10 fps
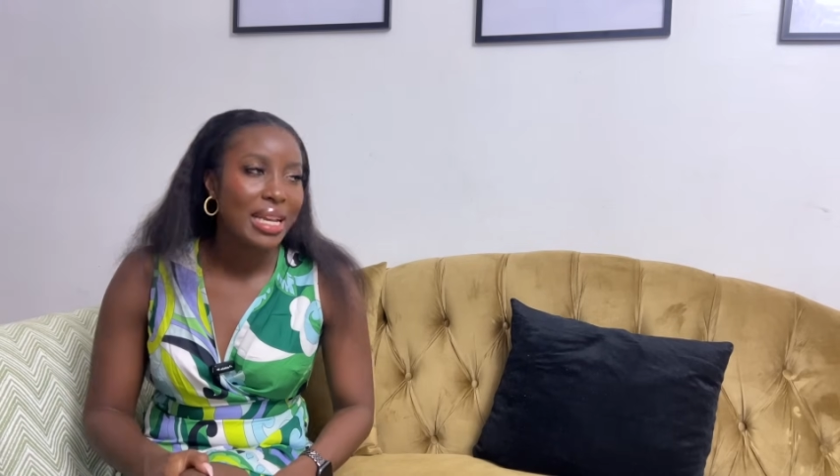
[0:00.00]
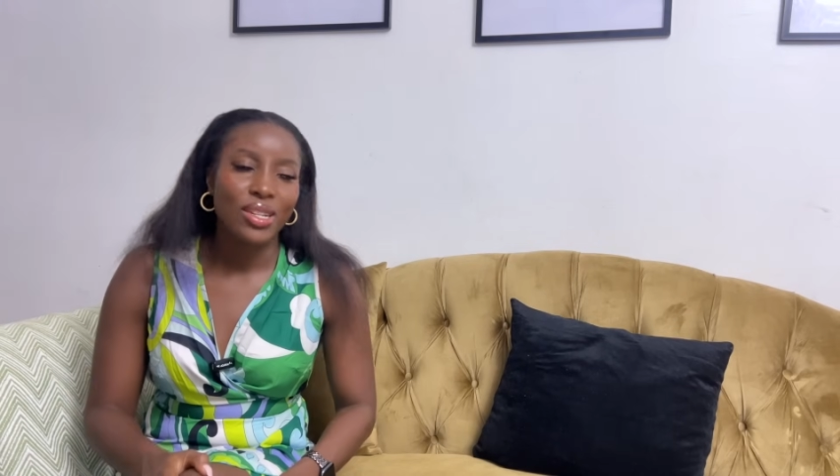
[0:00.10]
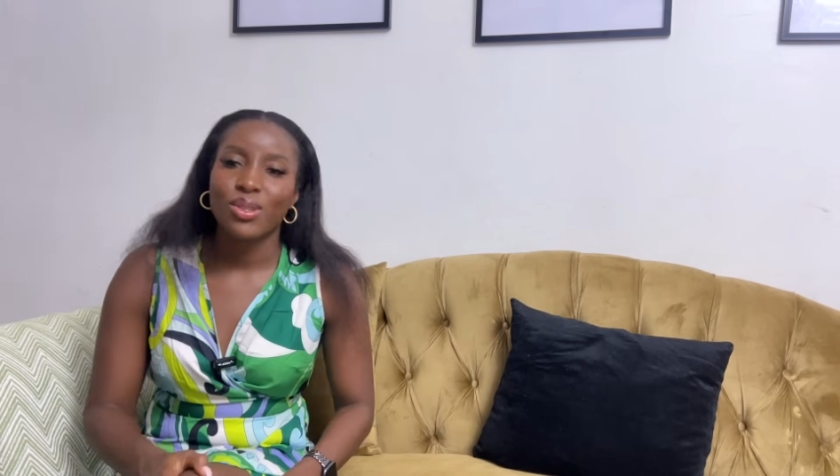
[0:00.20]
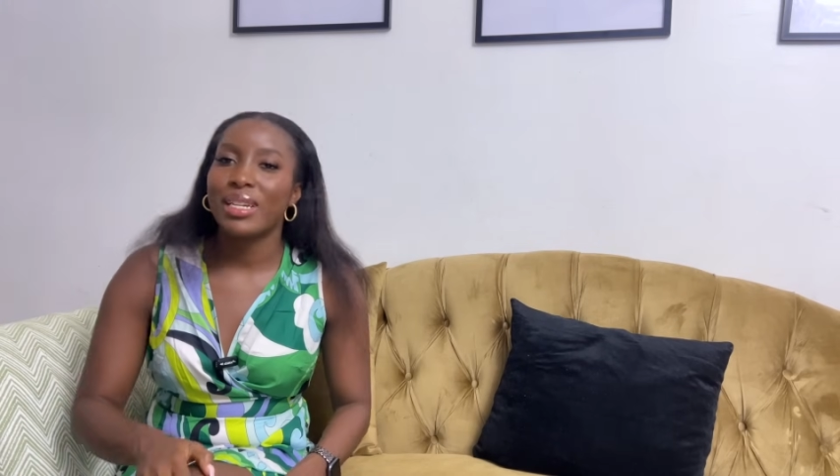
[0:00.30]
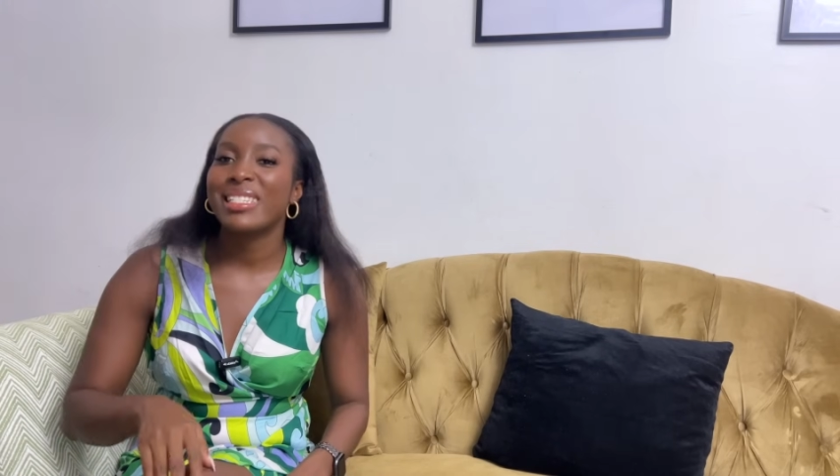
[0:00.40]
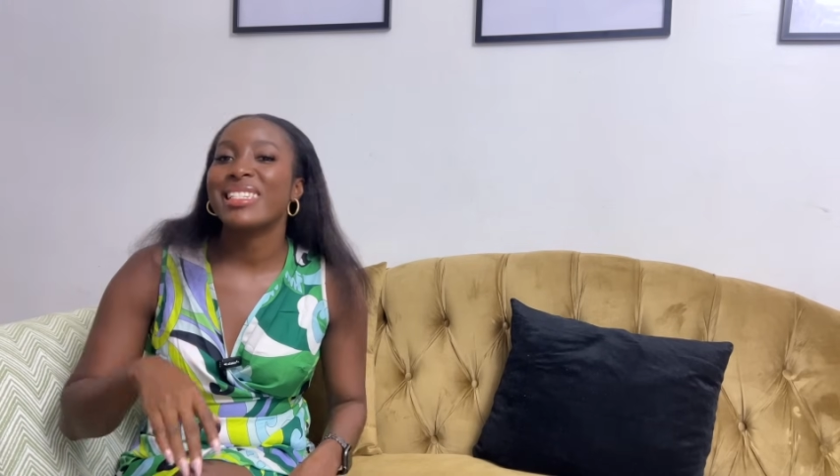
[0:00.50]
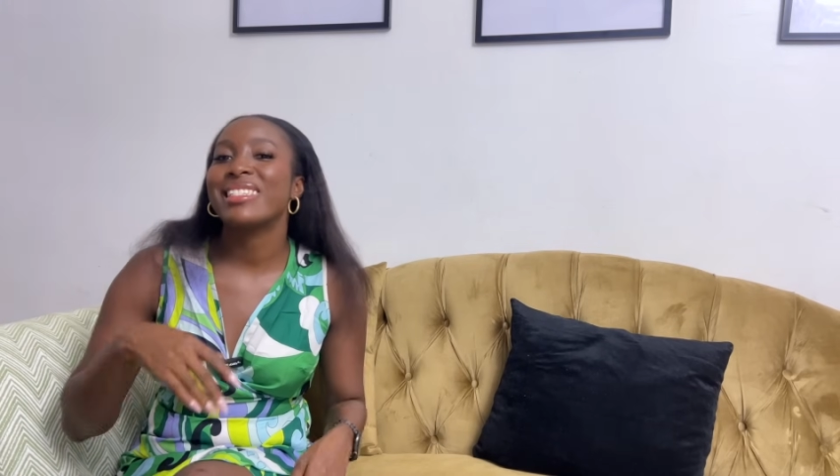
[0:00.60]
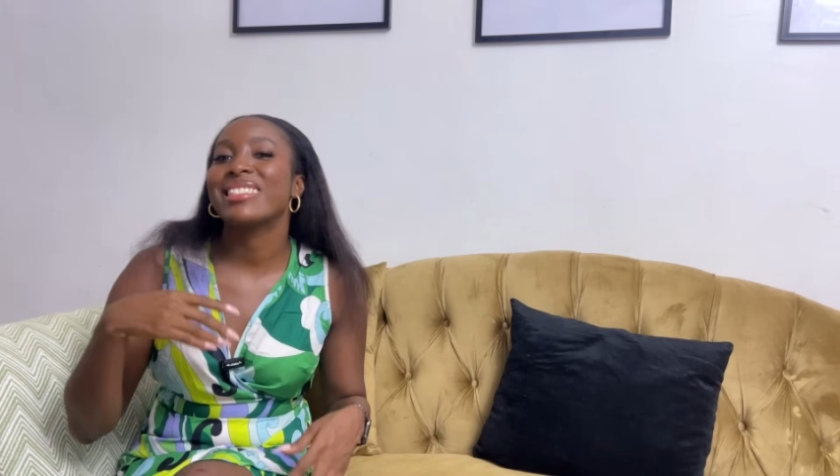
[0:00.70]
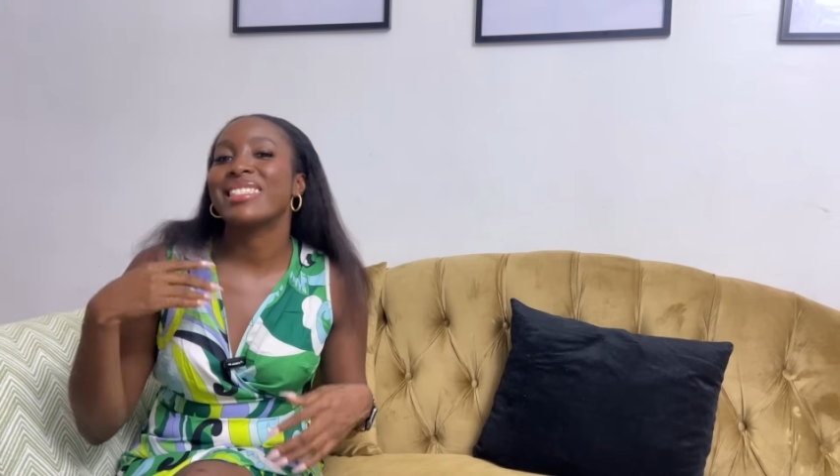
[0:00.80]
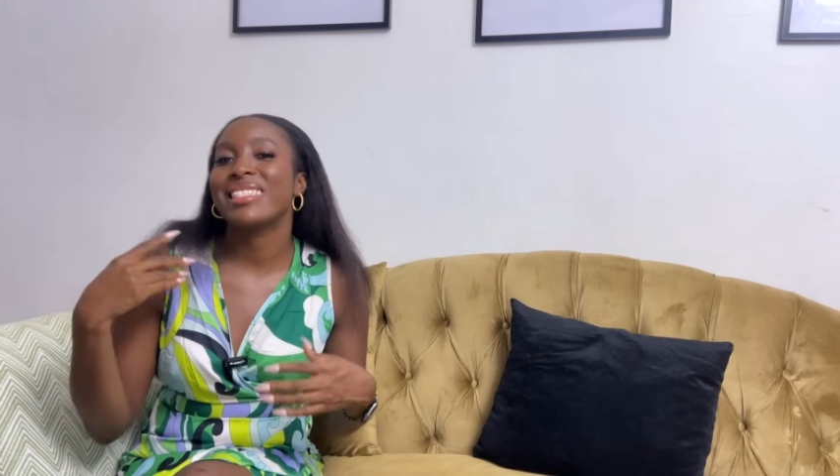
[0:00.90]
So I
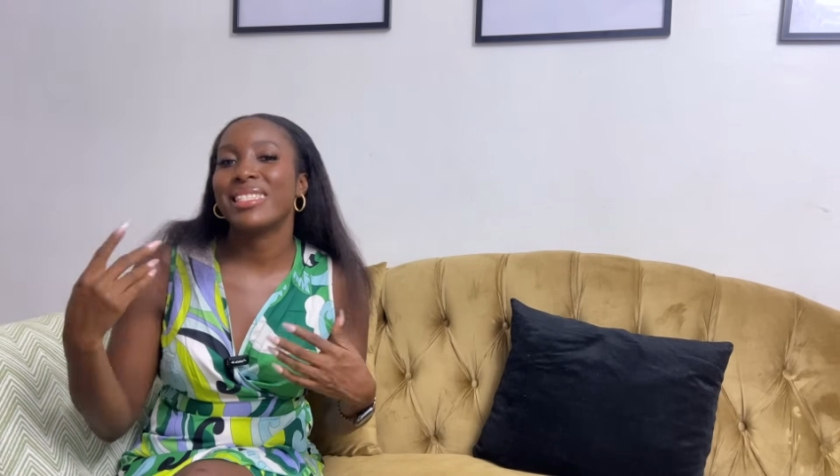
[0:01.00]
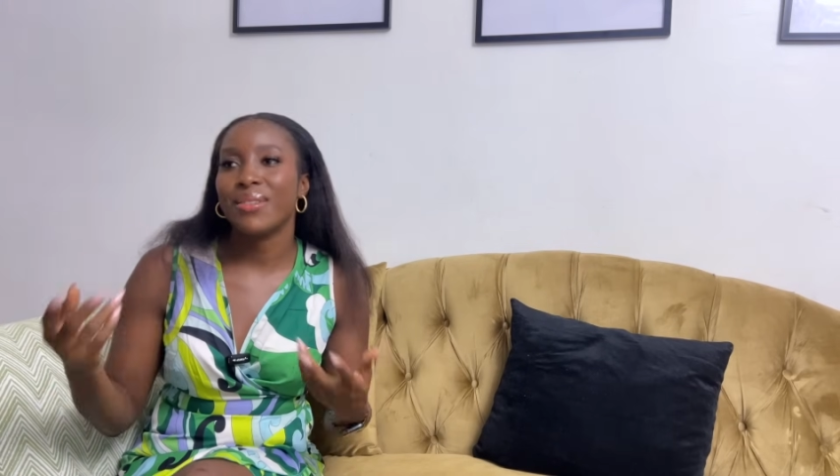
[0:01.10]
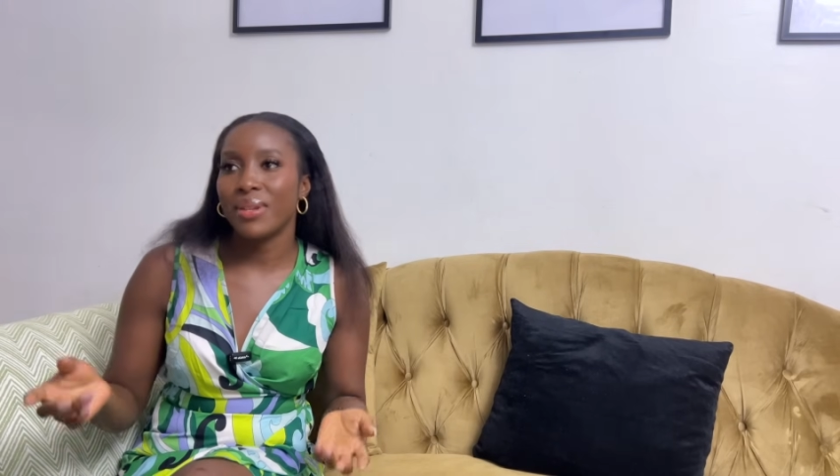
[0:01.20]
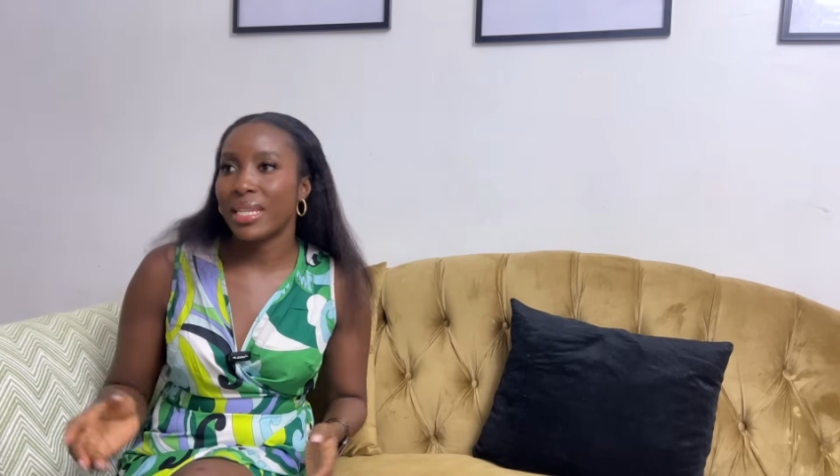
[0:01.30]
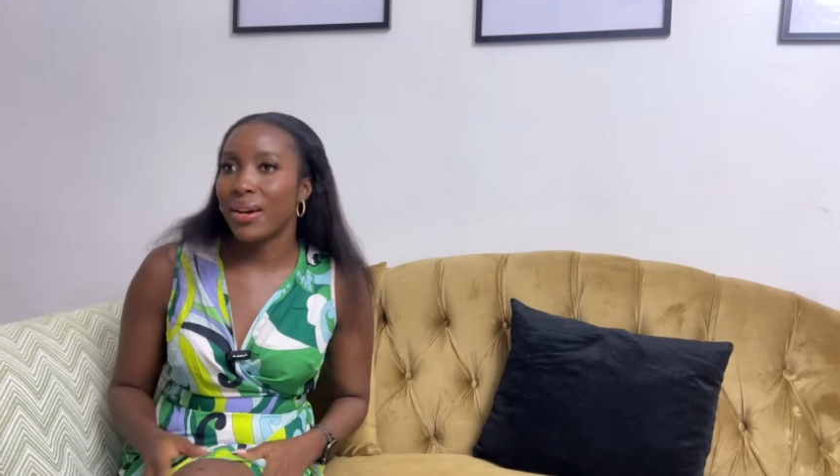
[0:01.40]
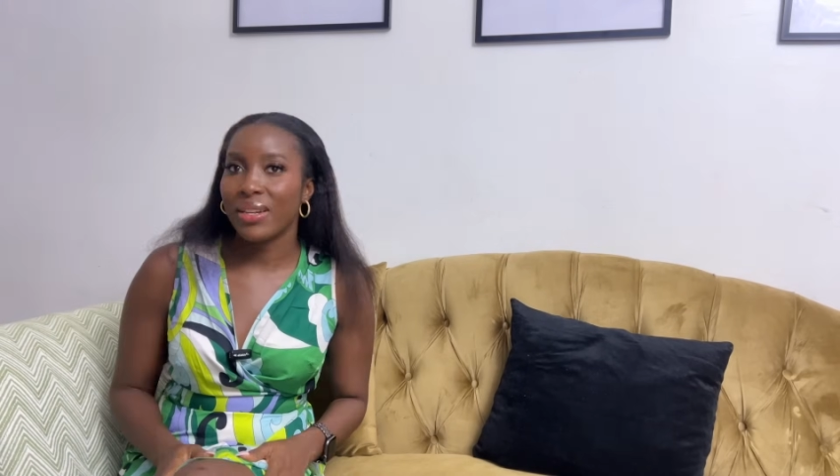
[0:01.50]
started gisting with her.